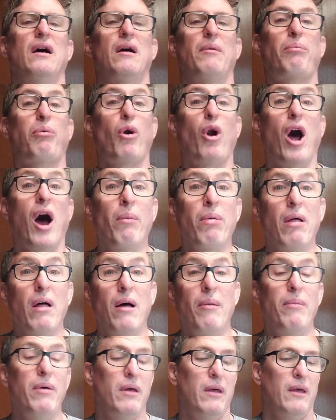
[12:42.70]

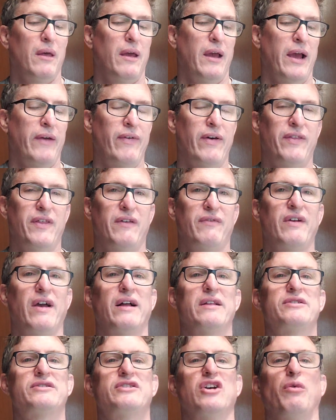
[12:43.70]
problem in that they've
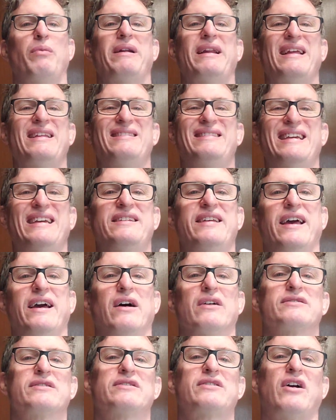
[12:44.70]
got so many
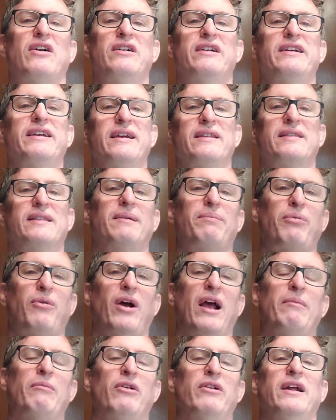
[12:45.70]
details. It's hard to get the
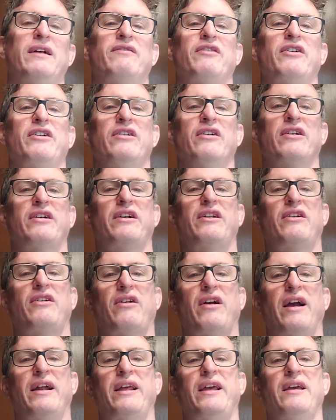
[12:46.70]
primer in every nook and
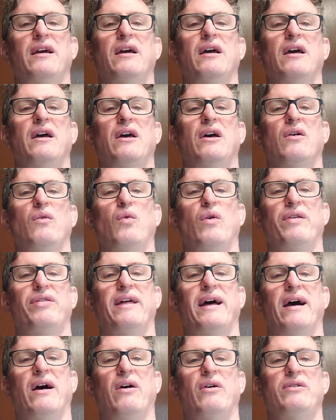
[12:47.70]
cranny
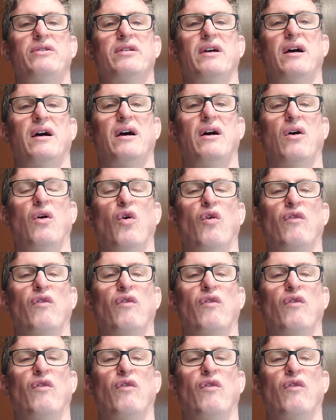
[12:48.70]
without you